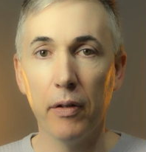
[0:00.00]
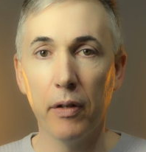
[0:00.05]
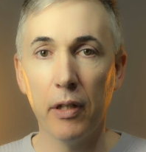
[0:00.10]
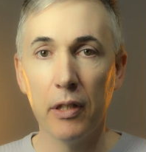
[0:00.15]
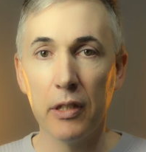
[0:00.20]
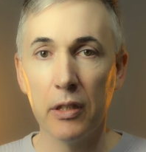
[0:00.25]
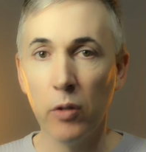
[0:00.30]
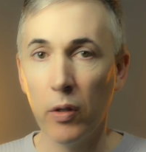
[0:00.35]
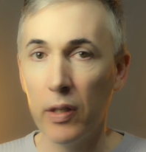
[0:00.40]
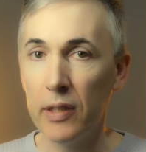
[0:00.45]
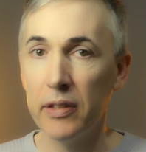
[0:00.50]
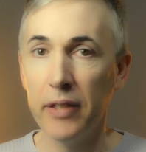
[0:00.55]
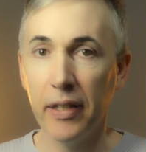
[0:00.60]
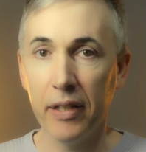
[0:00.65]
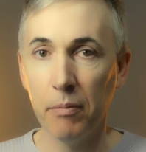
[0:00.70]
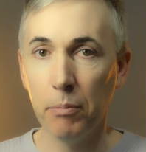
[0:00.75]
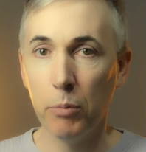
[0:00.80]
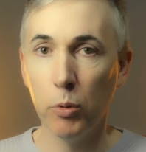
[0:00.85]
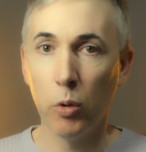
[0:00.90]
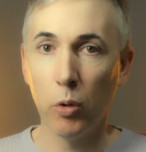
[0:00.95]
There's not a
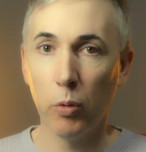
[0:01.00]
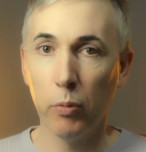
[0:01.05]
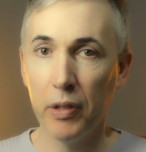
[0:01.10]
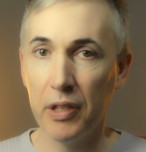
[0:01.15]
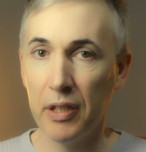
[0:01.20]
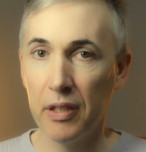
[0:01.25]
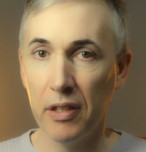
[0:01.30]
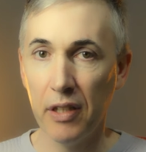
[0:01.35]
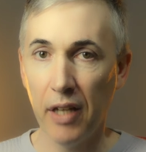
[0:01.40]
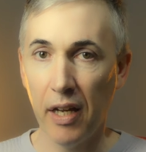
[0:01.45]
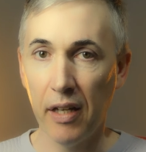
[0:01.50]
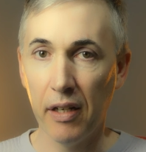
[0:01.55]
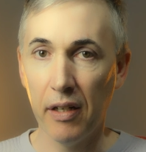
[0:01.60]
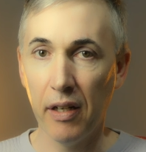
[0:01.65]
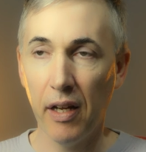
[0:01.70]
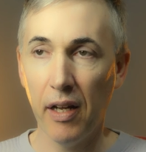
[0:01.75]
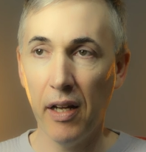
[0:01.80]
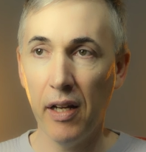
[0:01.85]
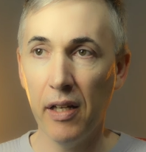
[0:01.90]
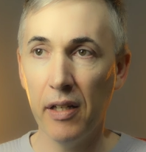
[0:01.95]
second book written yet,
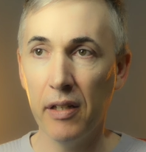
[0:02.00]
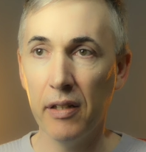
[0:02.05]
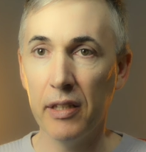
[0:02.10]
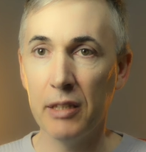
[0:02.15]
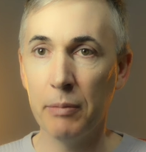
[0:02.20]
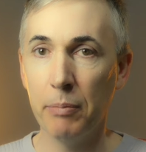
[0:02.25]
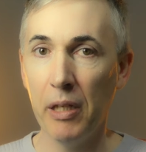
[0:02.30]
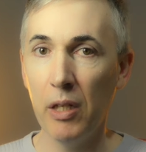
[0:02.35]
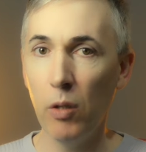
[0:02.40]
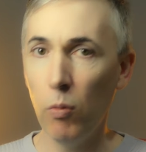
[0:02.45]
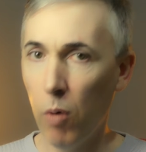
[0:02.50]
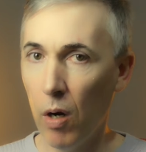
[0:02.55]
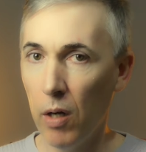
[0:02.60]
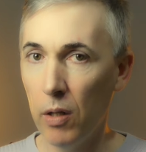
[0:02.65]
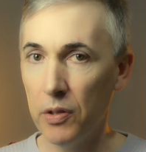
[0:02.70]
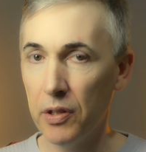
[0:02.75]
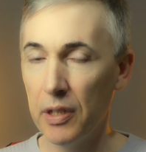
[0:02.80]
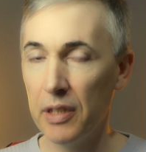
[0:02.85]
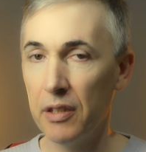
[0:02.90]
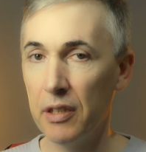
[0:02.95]
and it's been a
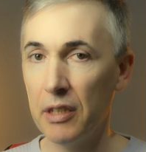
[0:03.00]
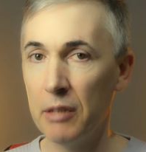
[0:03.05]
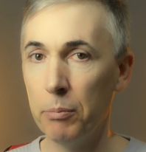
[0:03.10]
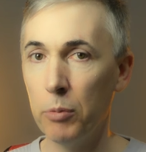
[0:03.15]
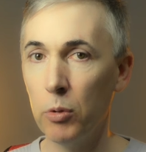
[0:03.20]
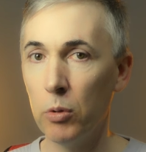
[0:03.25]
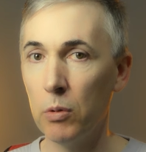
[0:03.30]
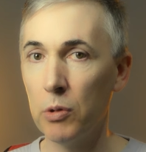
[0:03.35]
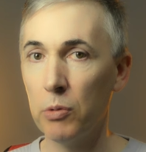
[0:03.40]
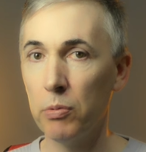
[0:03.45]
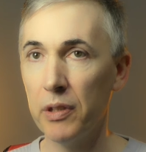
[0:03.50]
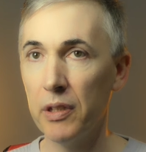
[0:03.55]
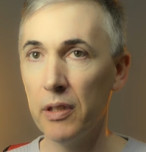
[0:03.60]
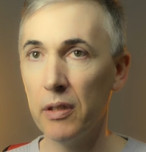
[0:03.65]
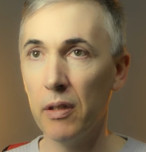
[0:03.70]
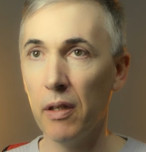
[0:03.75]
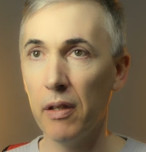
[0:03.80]
while since this book was written.